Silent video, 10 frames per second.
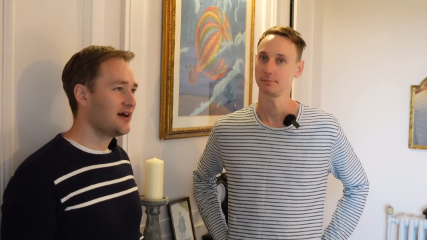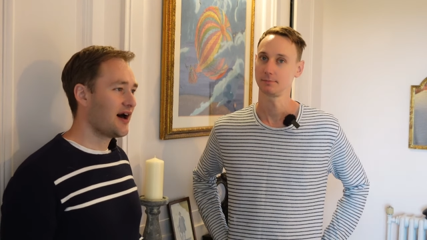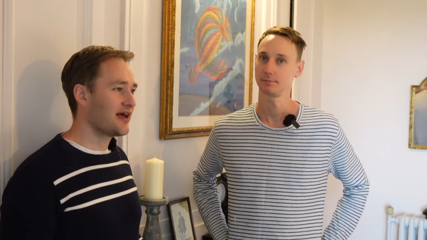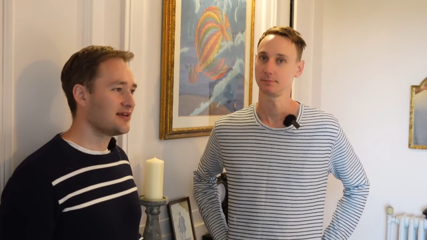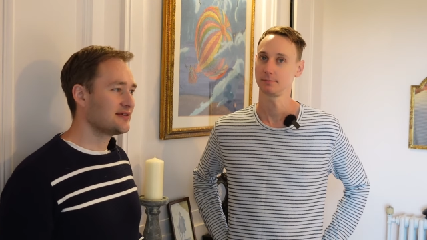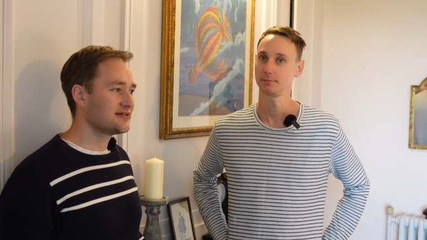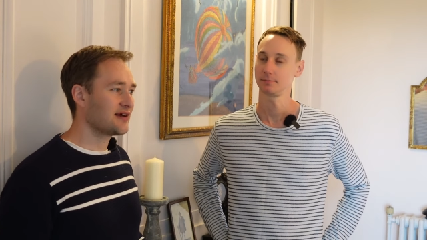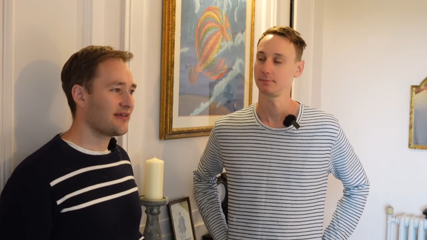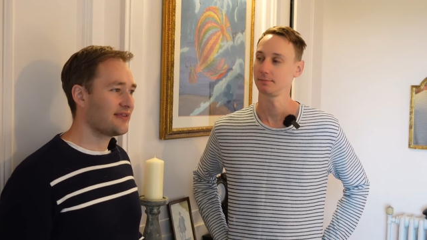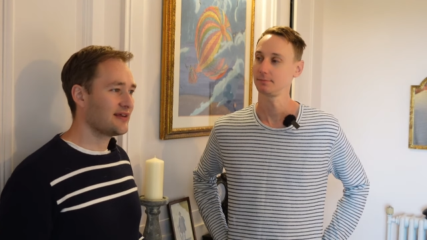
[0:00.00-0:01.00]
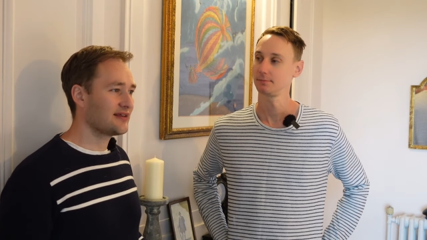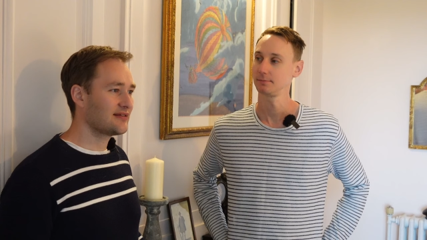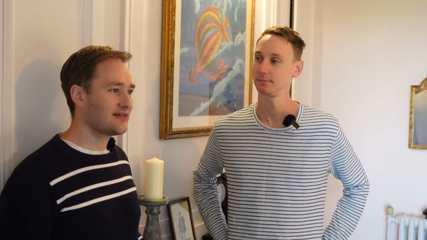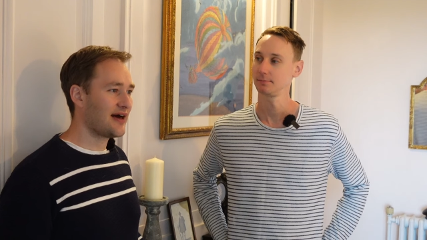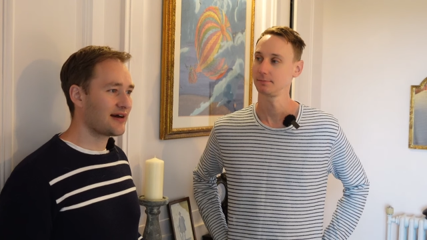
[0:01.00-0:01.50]
Speaker 1: and I think
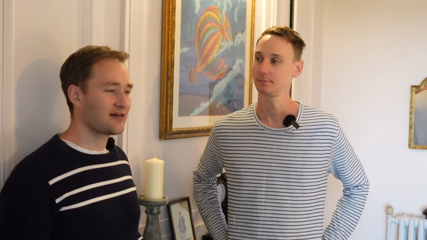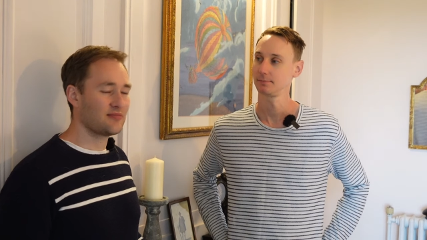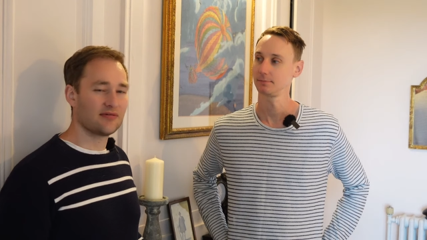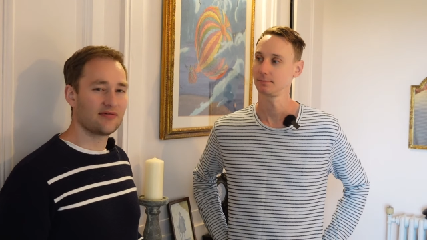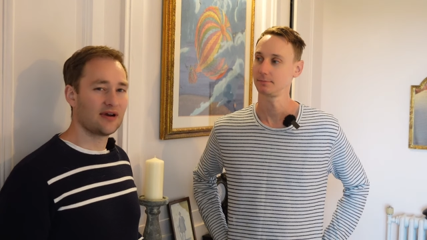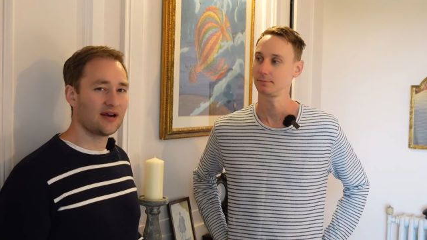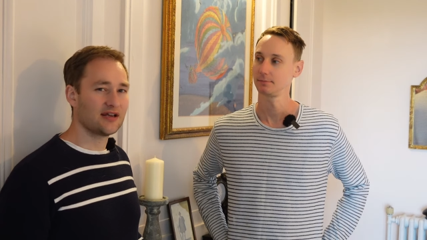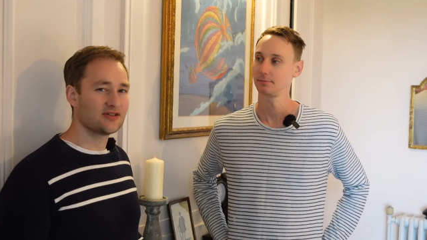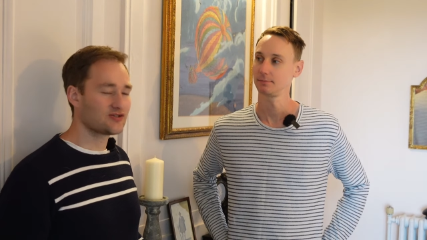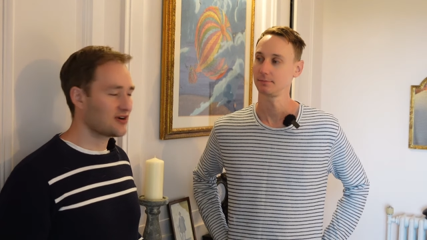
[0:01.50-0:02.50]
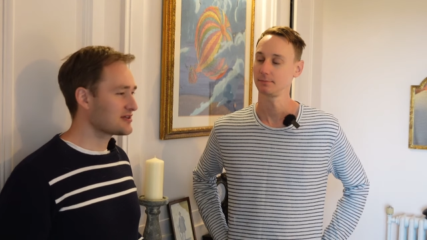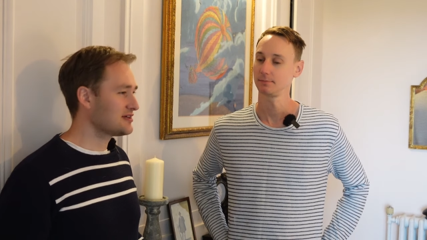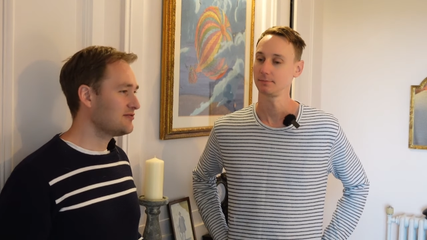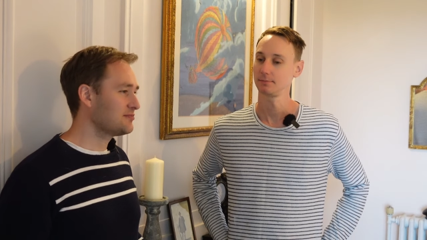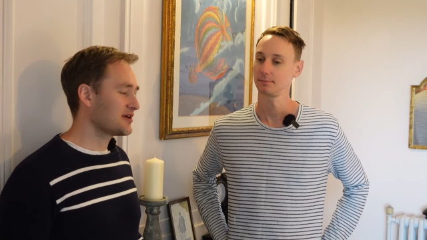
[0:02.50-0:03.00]
that can be really
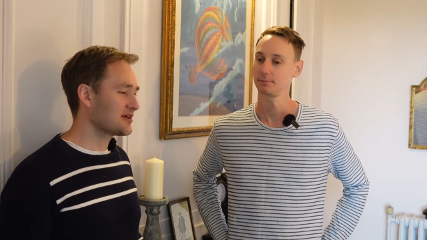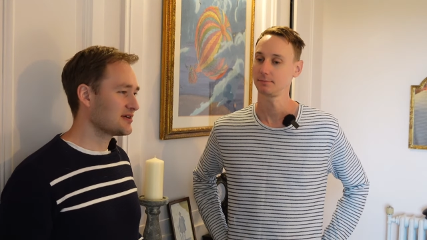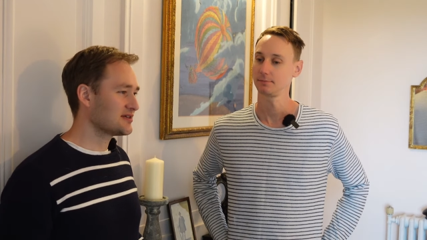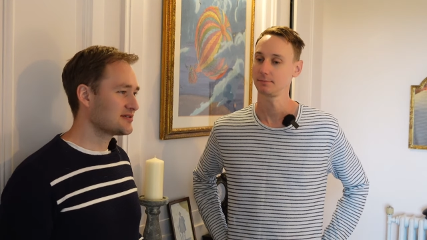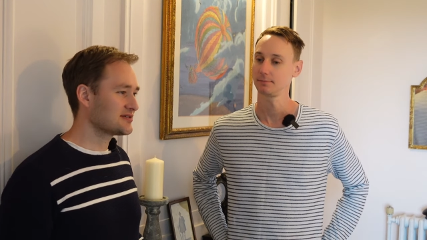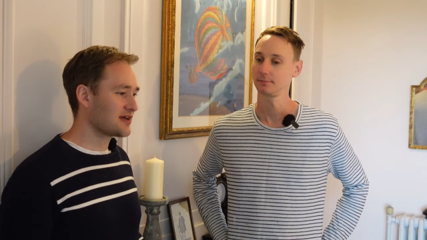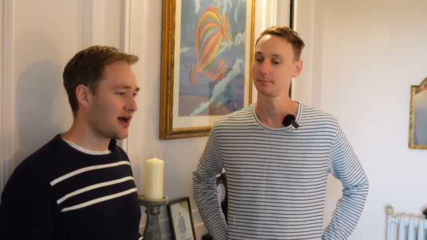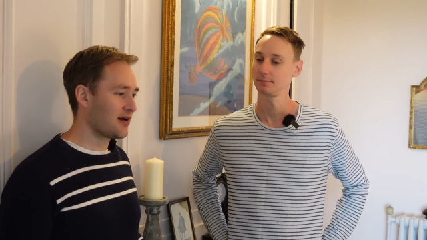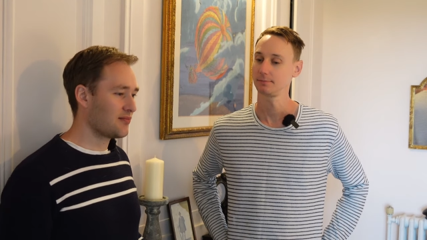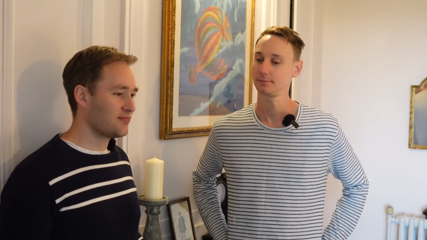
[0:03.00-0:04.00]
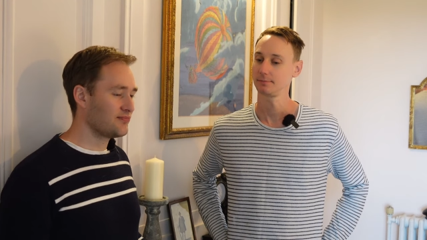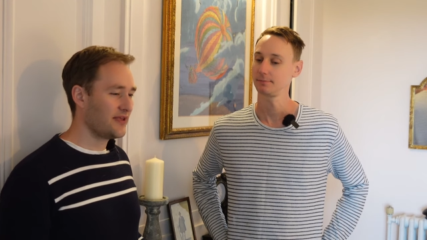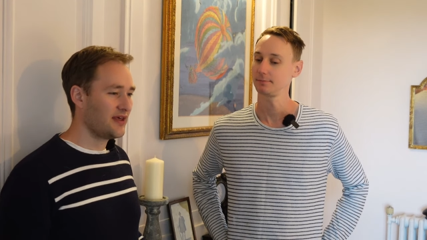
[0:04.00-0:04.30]
instructive because um,